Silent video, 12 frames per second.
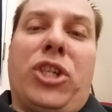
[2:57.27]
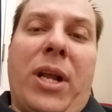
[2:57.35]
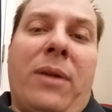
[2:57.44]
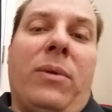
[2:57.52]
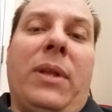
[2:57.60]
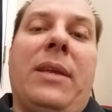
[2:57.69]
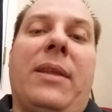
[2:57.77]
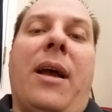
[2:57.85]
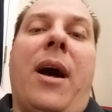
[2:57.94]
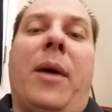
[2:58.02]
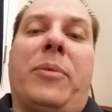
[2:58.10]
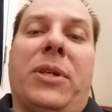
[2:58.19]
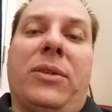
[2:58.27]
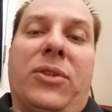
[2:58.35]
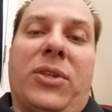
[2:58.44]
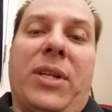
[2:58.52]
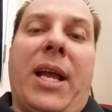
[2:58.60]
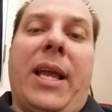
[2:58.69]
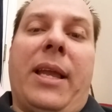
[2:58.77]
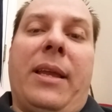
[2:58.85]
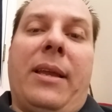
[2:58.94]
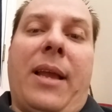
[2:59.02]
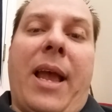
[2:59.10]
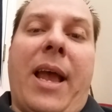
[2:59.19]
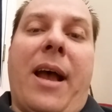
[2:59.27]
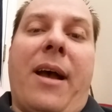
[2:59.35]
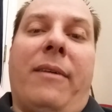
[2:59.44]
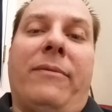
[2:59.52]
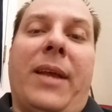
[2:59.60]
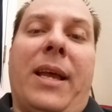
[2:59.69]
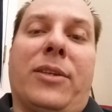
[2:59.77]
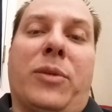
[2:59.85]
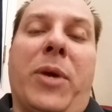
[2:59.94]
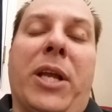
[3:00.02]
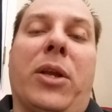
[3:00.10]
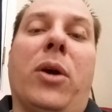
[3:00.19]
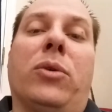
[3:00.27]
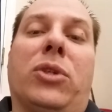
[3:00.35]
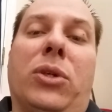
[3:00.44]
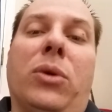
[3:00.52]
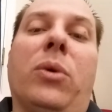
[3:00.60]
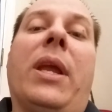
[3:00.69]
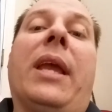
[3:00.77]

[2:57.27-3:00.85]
generally the options that I have as my go to,